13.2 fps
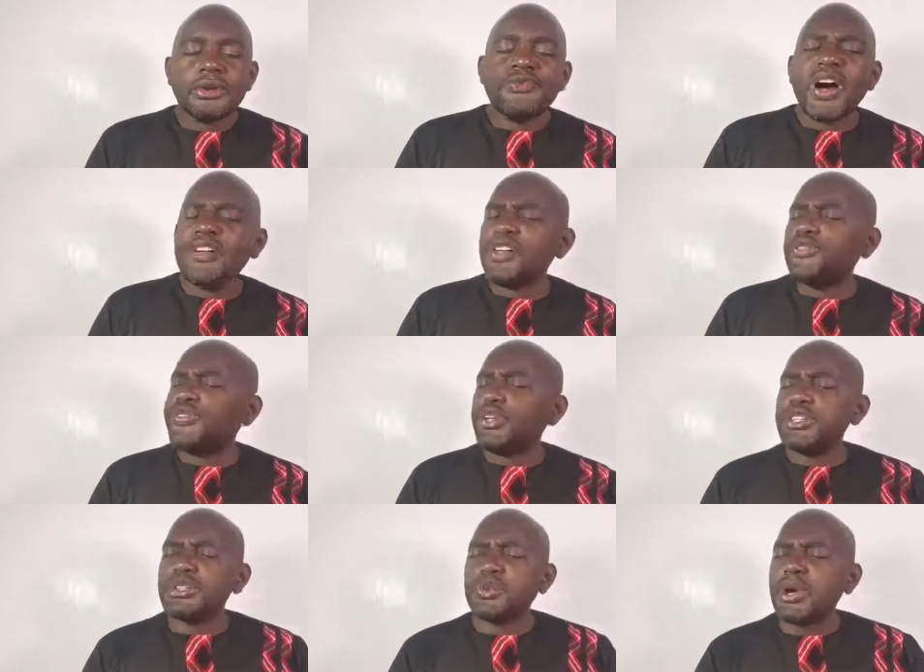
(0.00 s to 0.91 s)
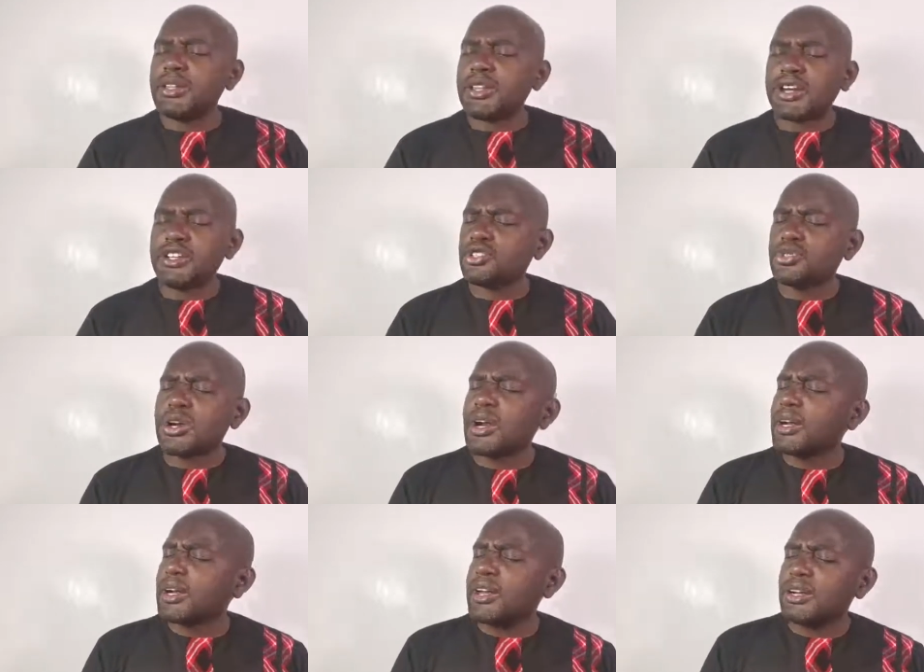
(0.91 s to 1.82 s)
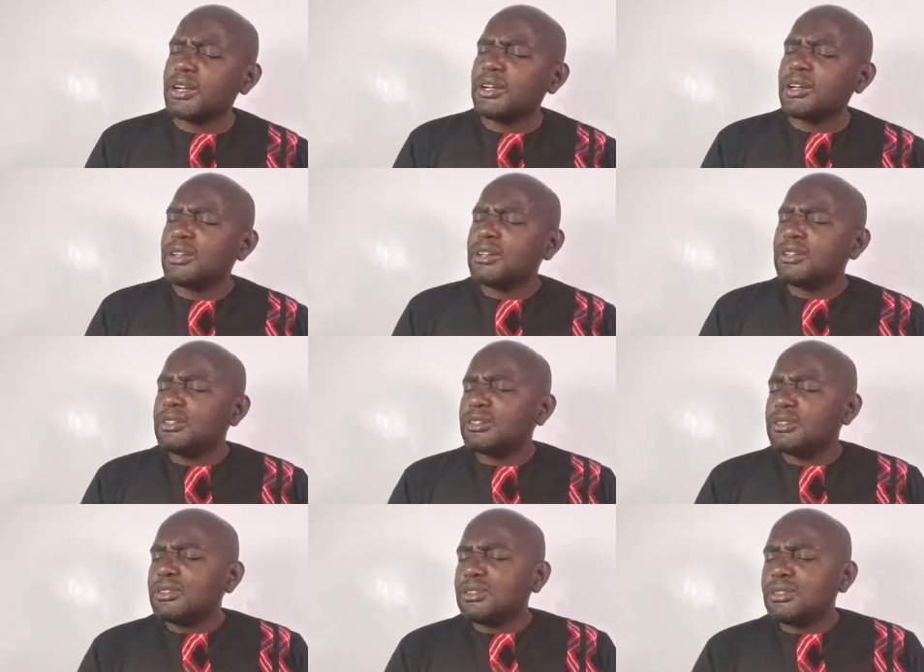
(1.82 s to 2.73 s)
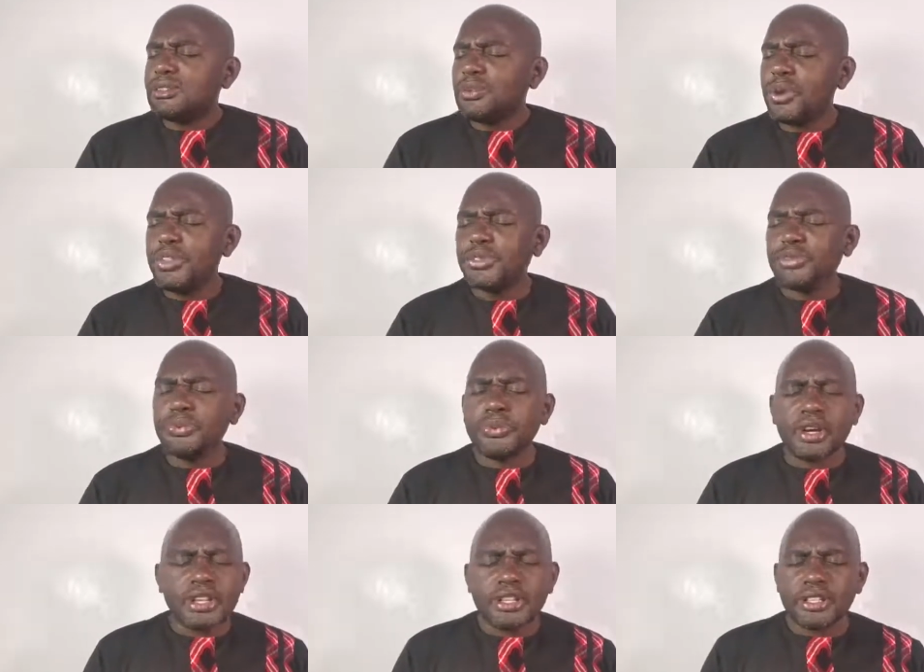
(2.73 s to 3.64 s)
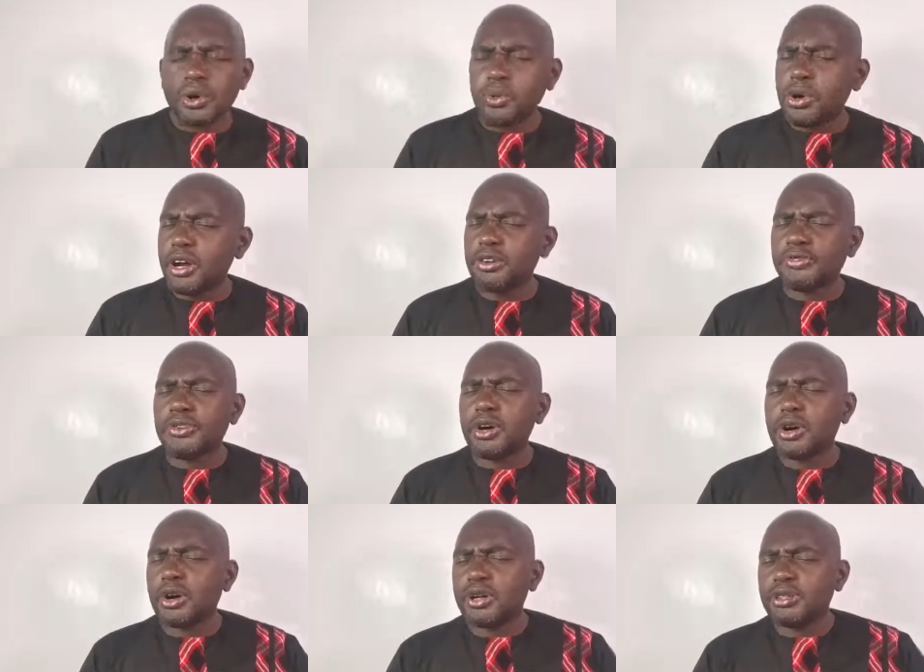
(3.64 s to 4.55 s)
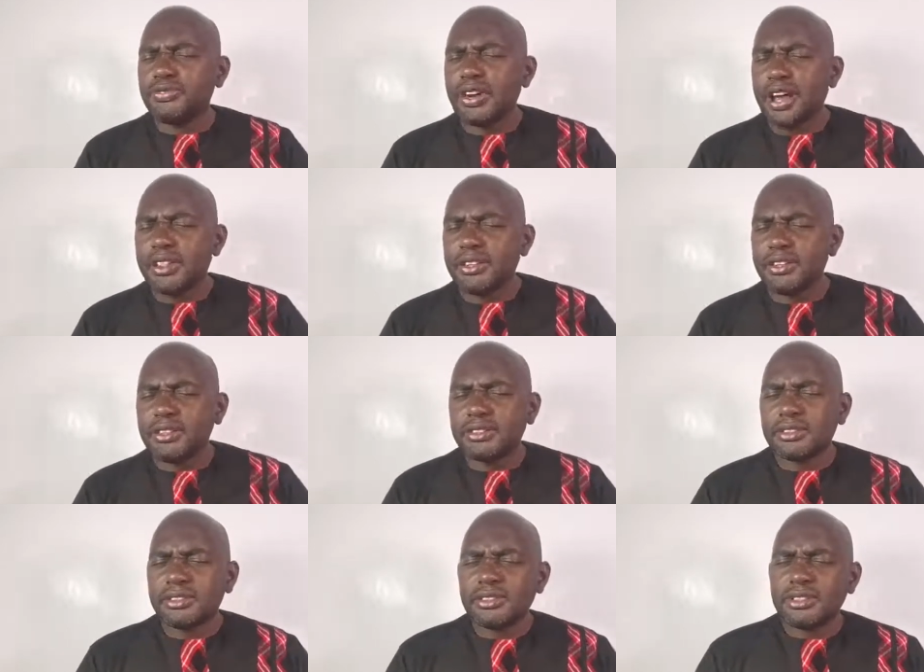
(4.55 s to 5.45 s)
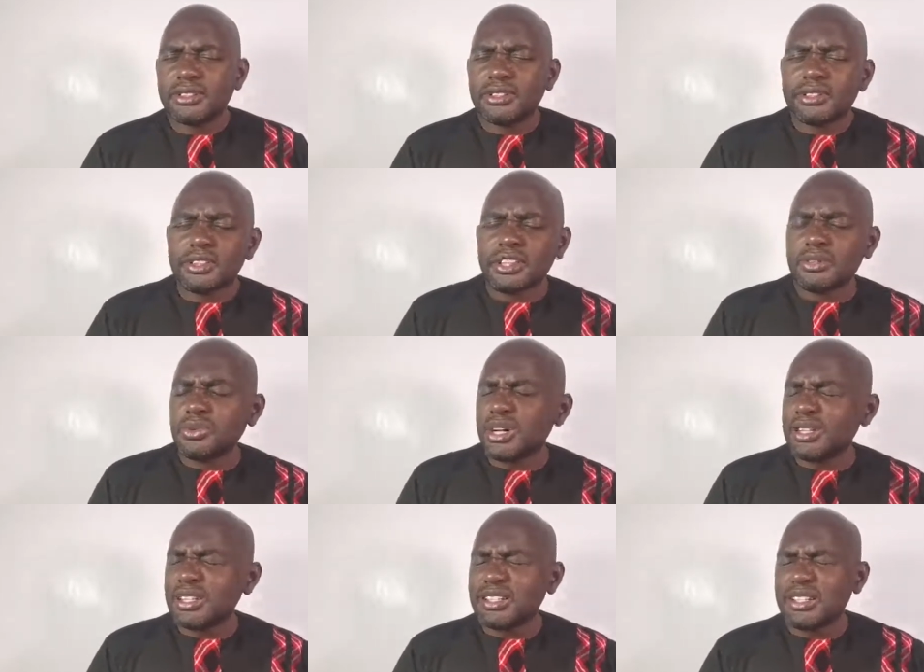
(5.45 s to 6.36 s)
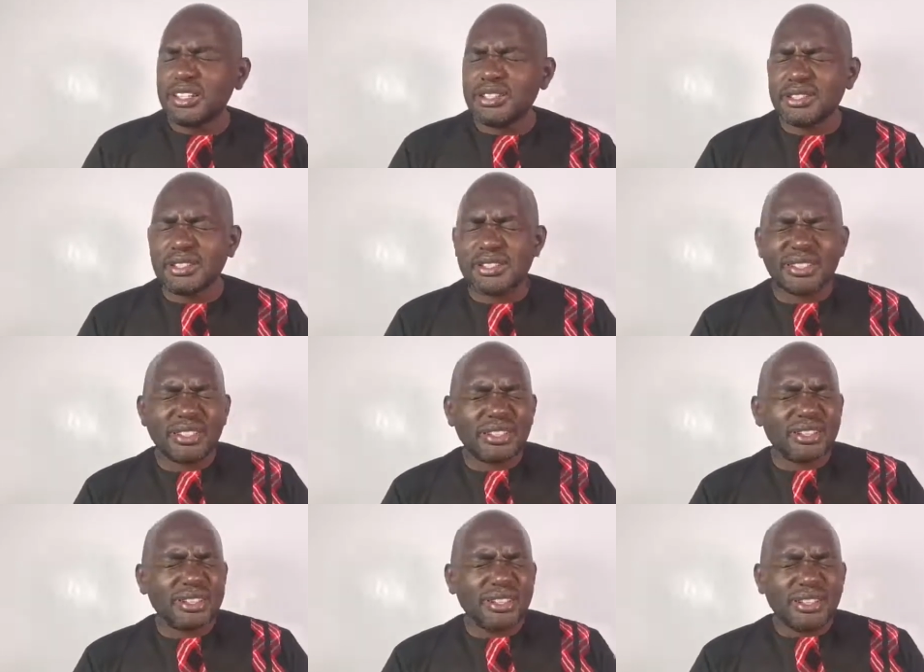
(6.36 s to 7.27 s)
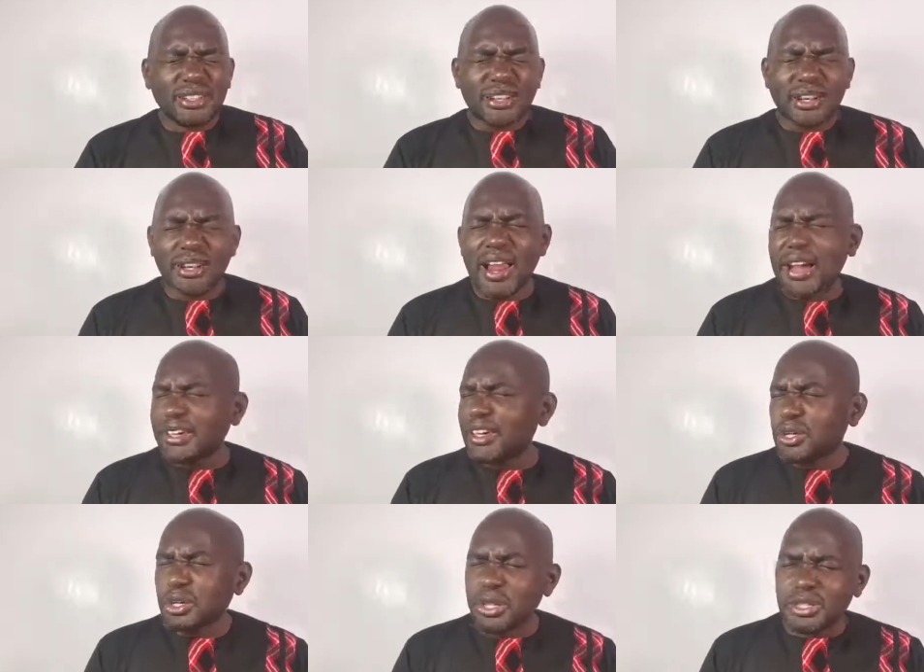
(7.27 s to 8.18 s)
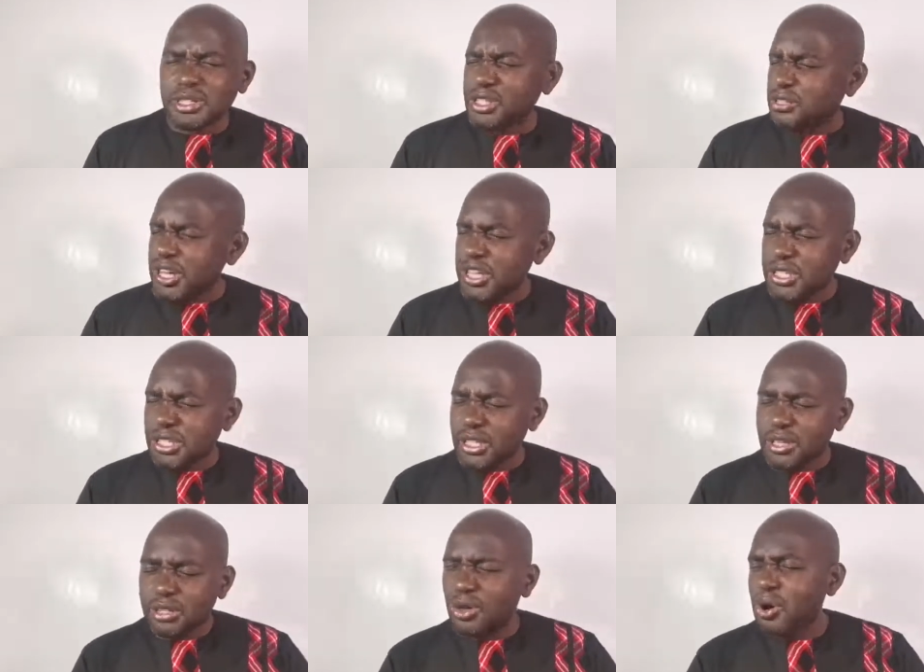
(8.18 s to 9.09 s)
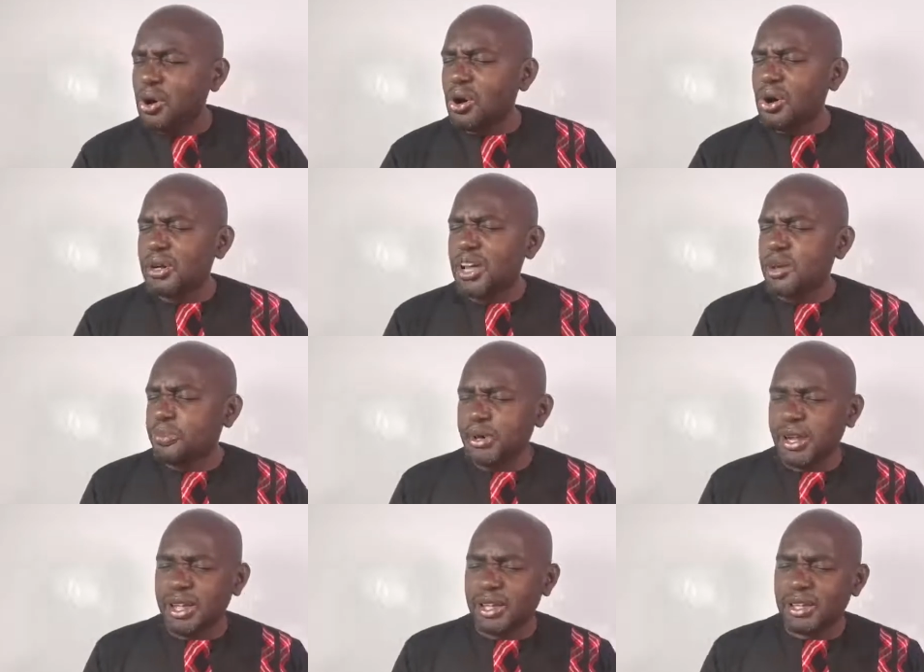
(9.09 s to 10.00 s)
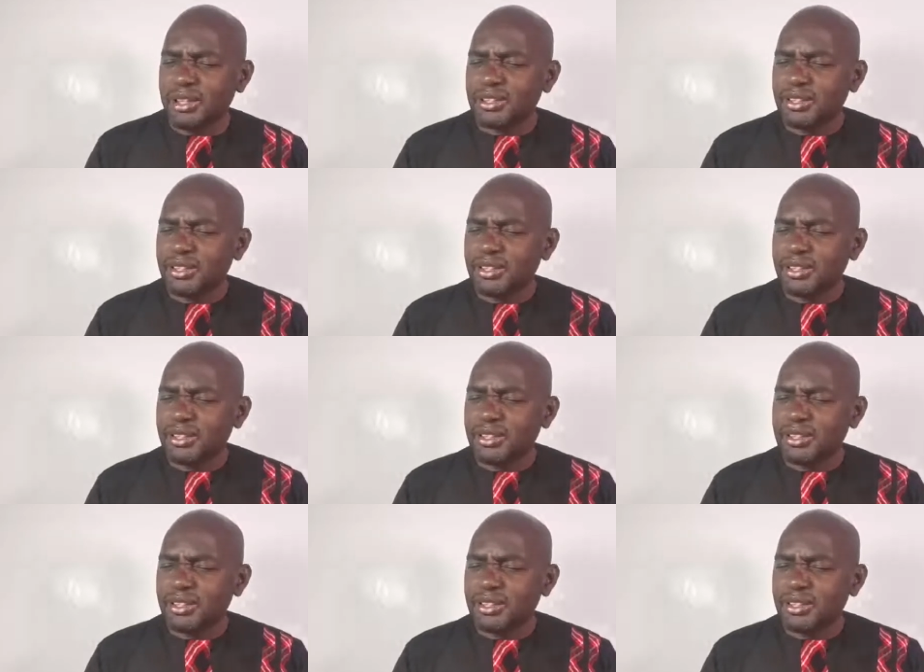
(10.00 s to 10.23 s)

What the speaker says: Father, for this one that is struggling with reading the word of God, Father, this one that is lacking concentration, Lord, I pray,